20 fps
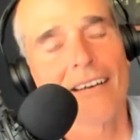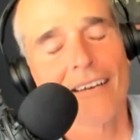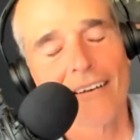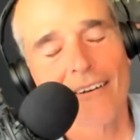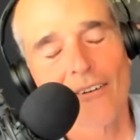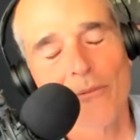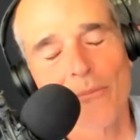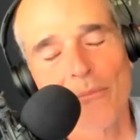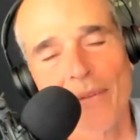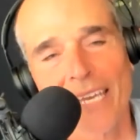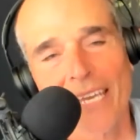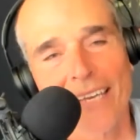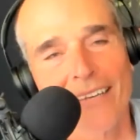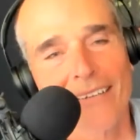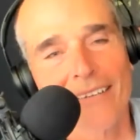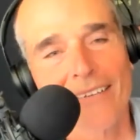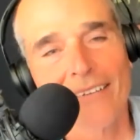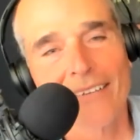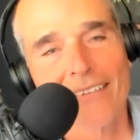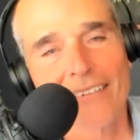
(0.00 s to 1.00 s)
oh
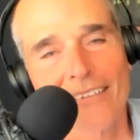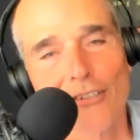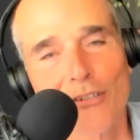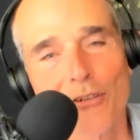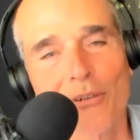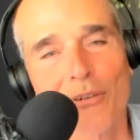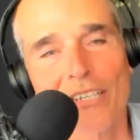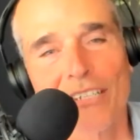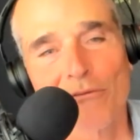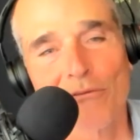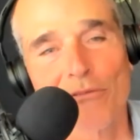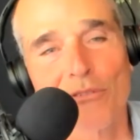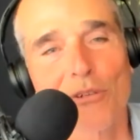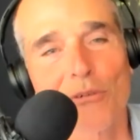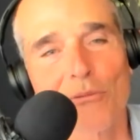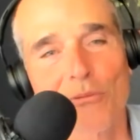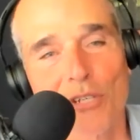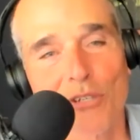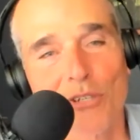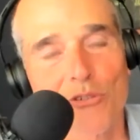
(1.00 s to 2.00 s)
man, you're in
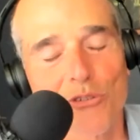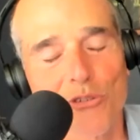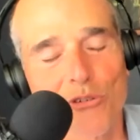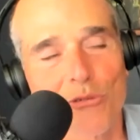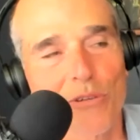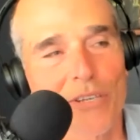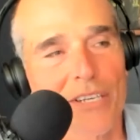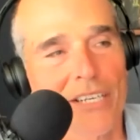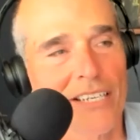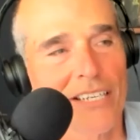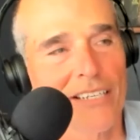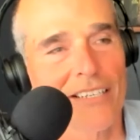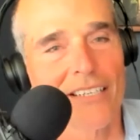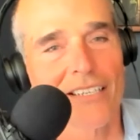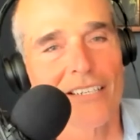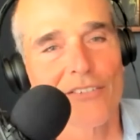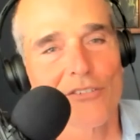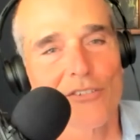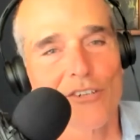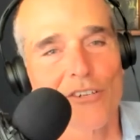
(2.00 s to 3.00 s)
for a real treat
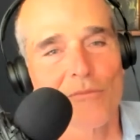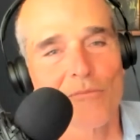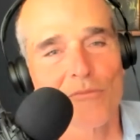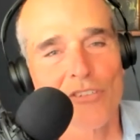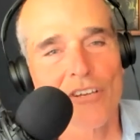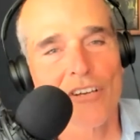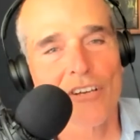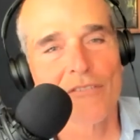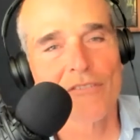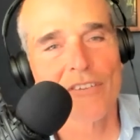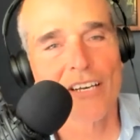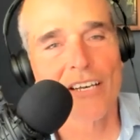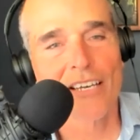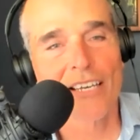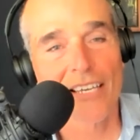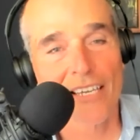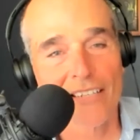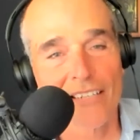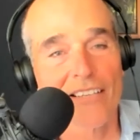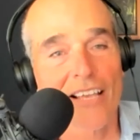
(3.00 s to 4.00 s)
in terms of
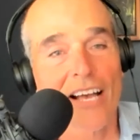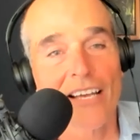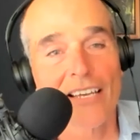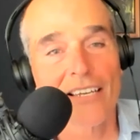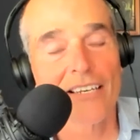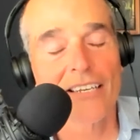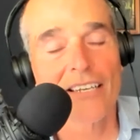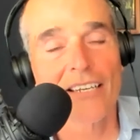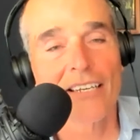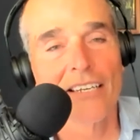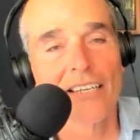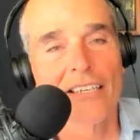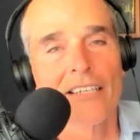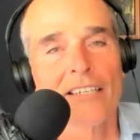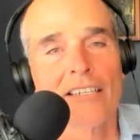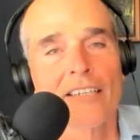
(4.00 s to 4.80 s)
uh, anxiety